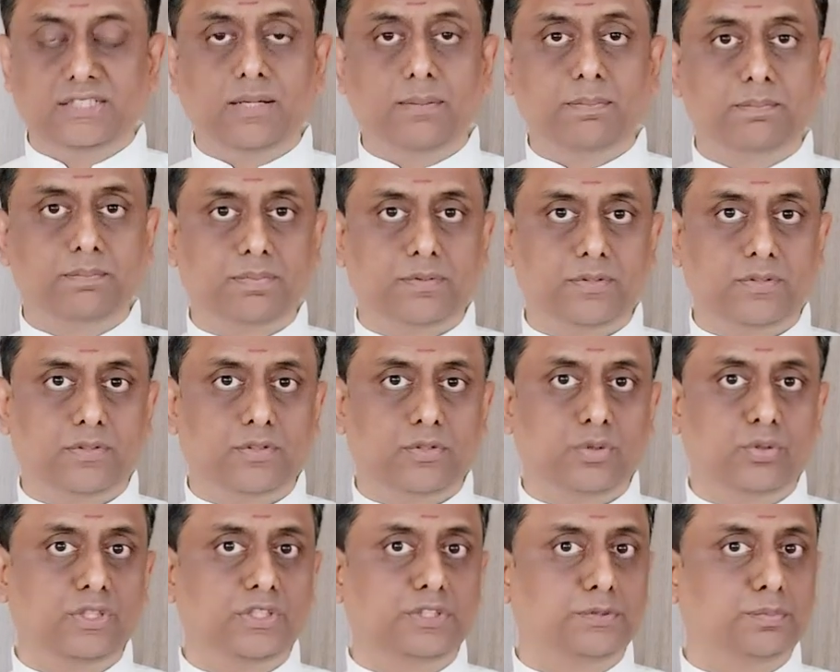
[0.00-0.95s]
up
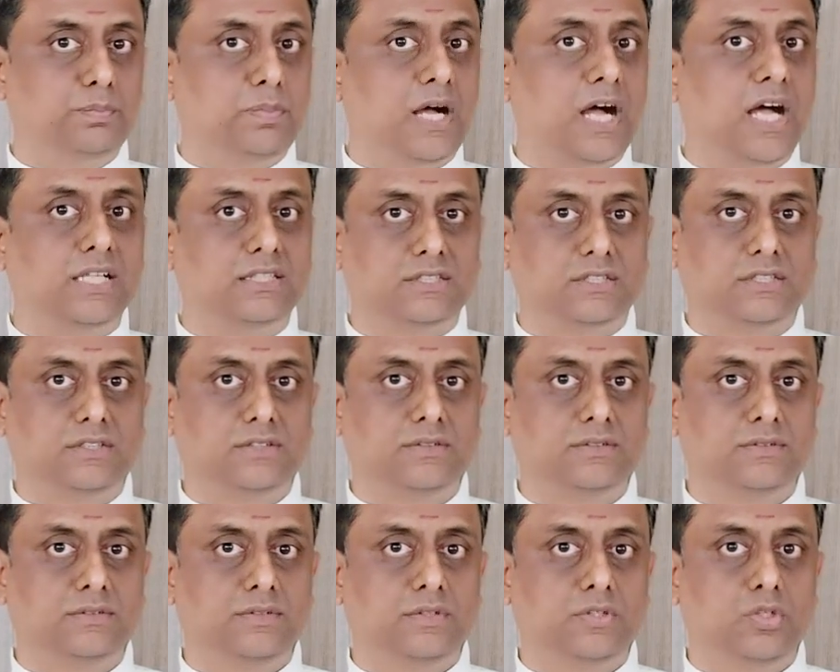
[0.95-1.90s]
to this path,
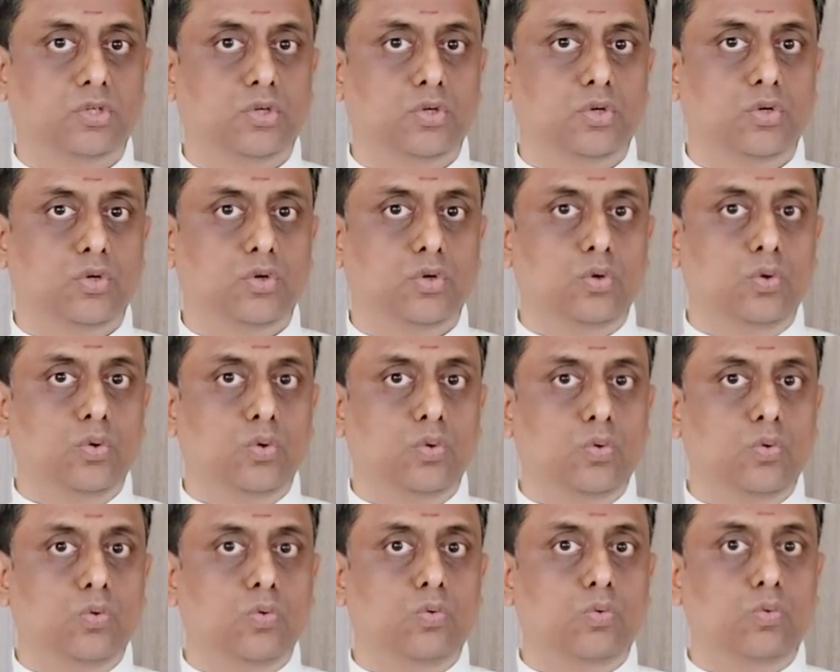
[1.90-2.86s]

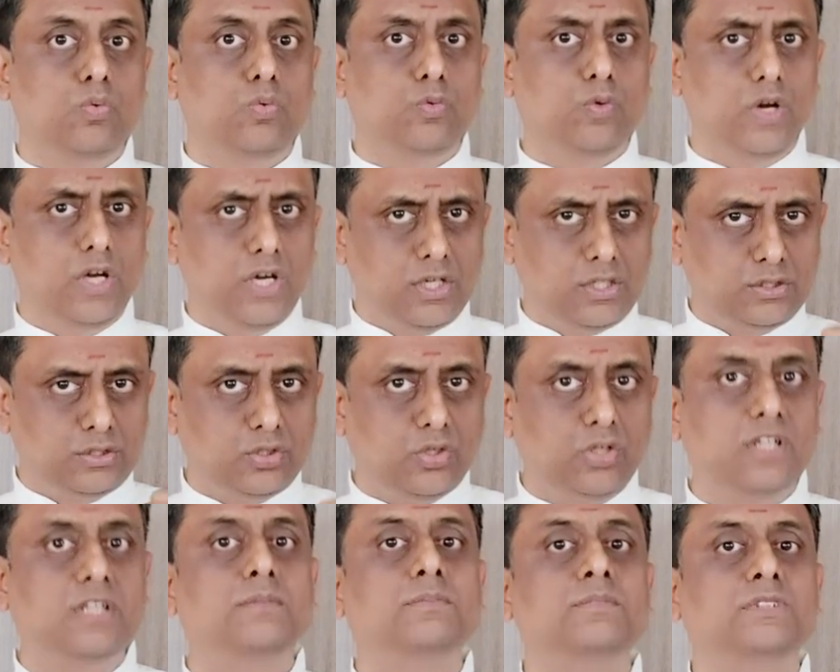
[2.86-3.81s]
who works
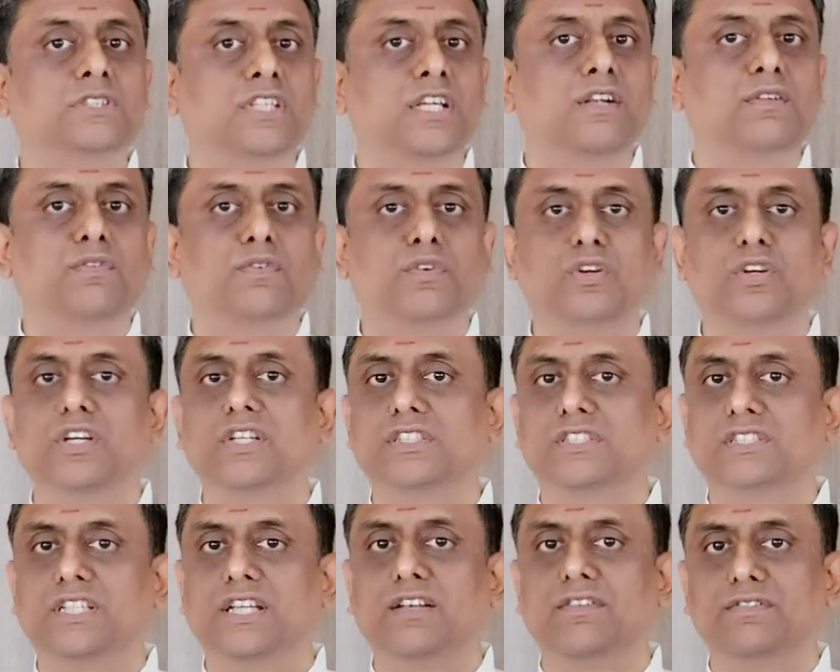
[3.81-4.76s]
on himself or
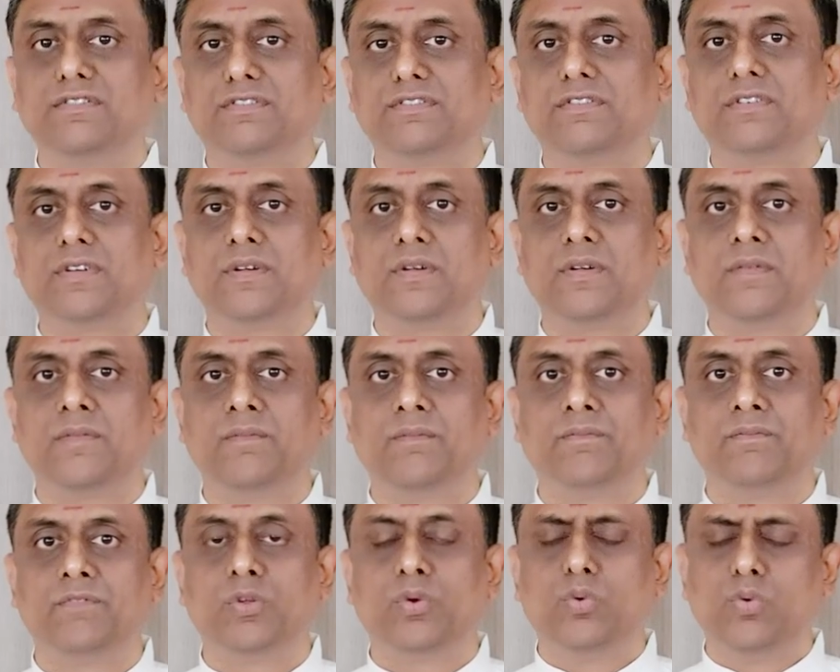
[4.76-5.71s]
herself,
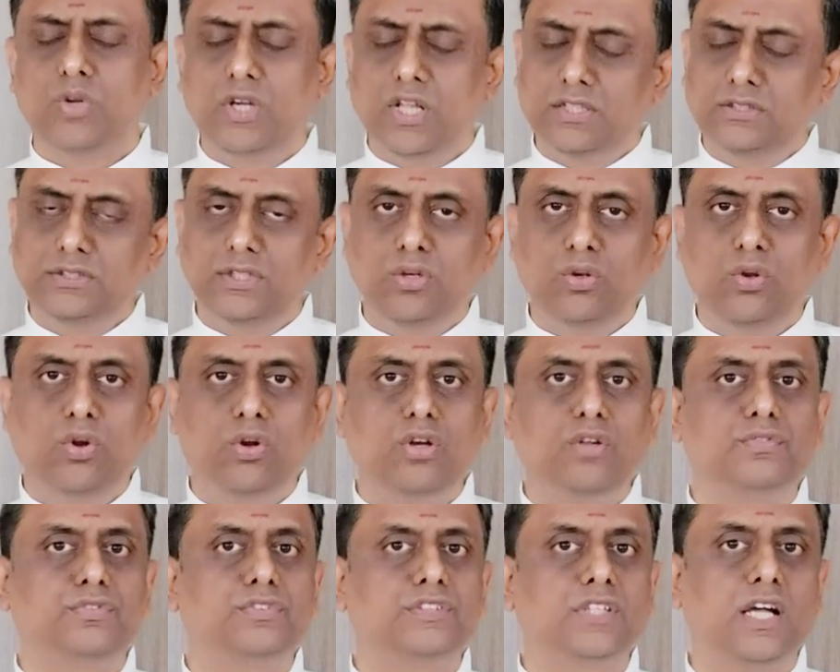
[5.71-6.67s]
who does a lot
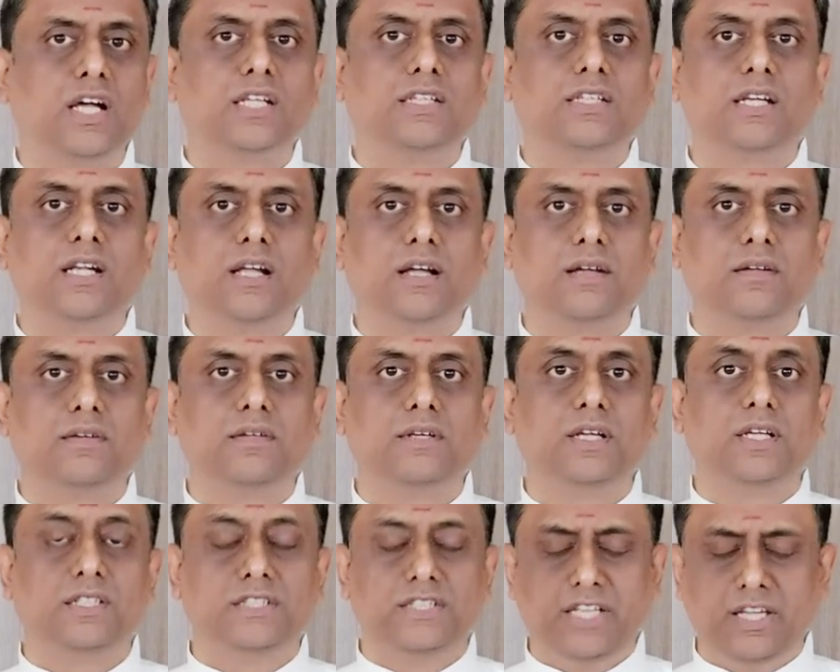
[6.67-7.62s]
of sadhana,
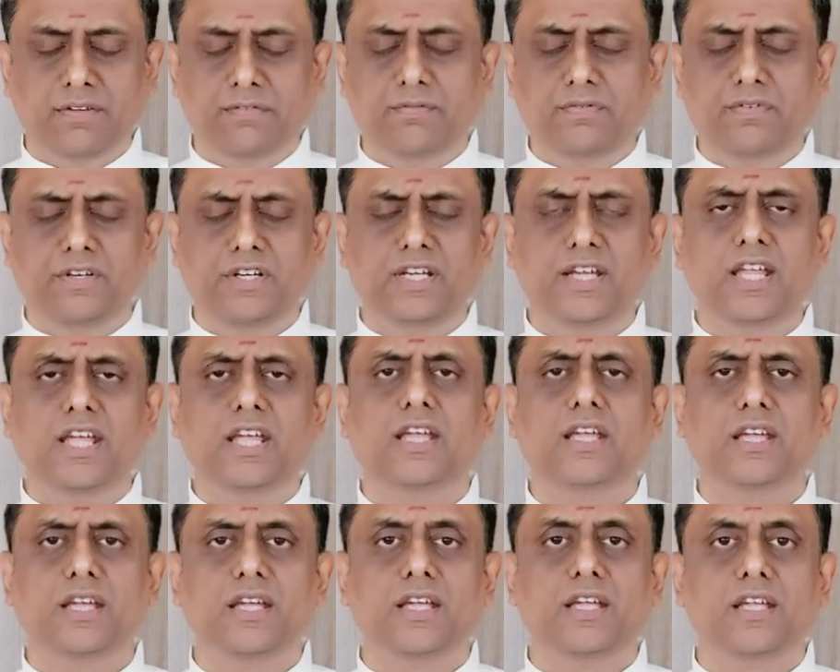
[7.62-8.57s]
see, every
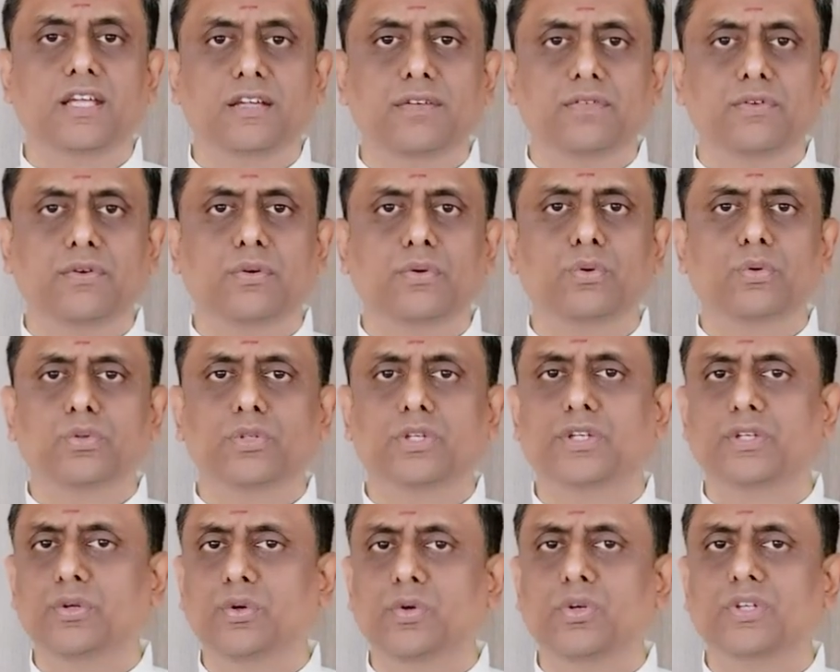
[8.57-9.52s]
day if you do
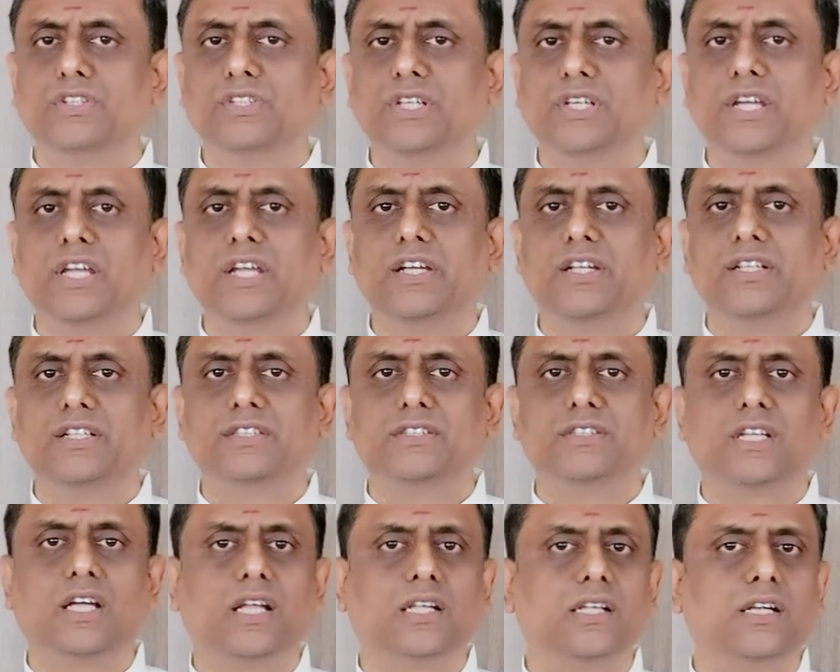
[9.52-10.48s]
the Yoga Sankirtan
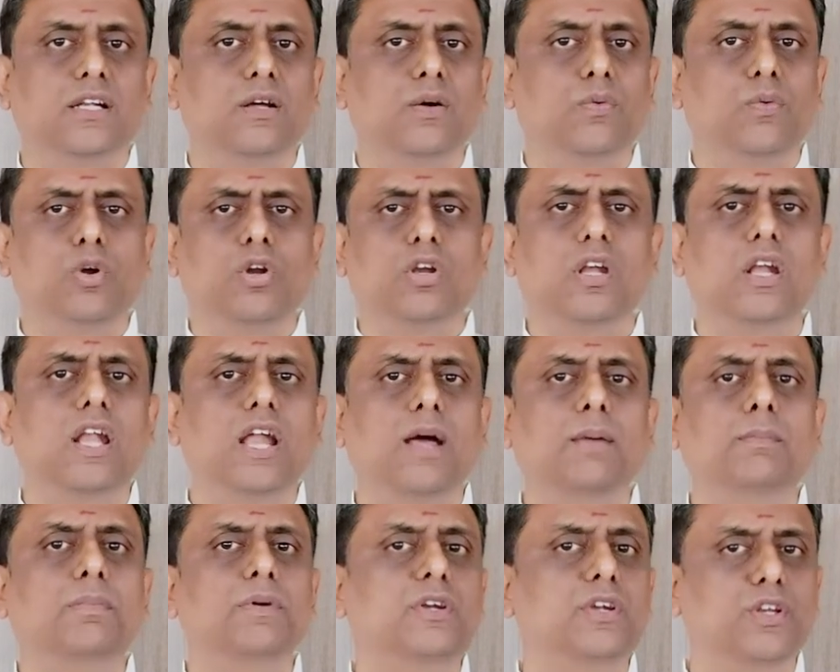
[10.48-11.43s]
sadhana, what will
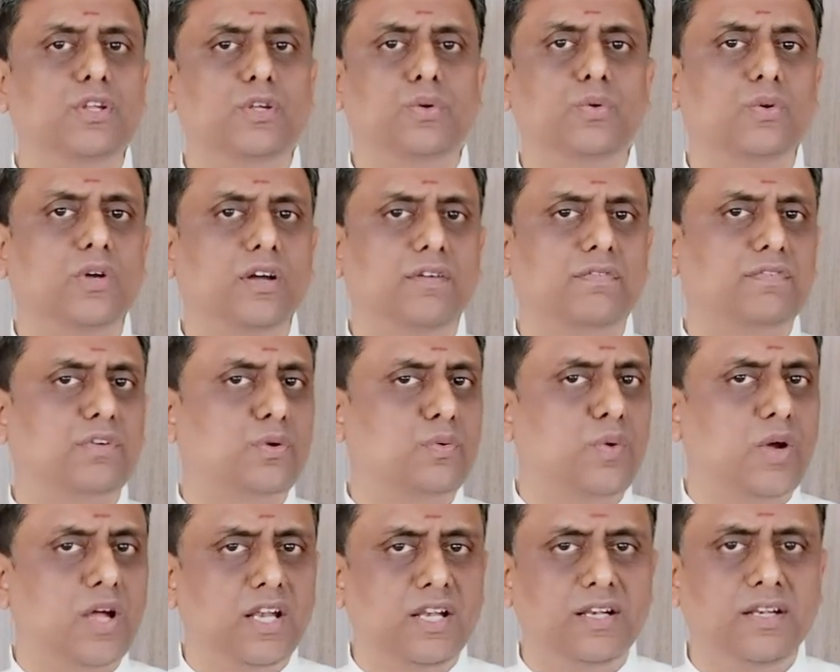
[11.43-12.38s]
happen to you after a
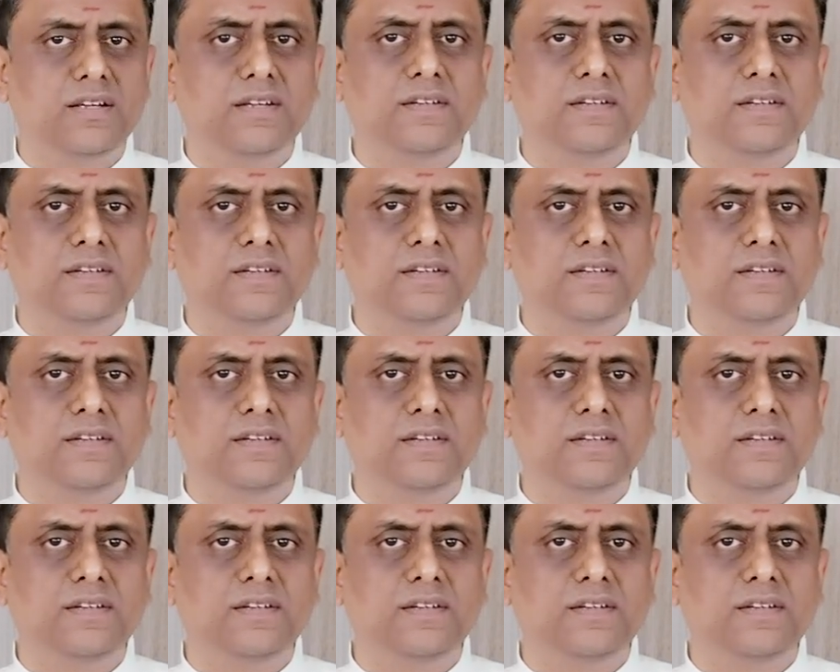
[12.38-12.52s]
while?